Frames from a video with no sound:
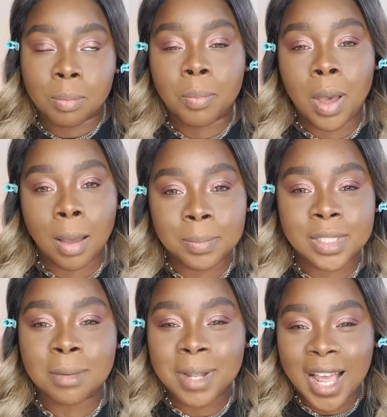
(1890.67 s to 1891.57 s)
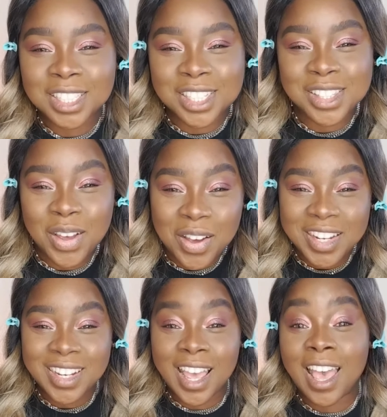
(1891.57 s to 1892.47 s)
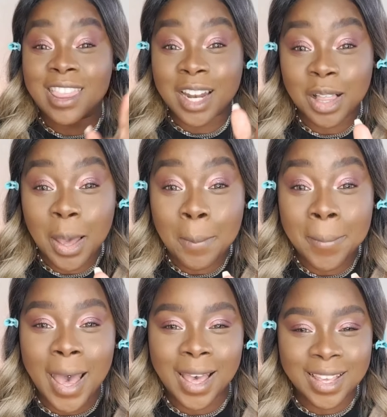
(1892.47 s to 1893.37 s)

pop some lashes on, and then I'll come back.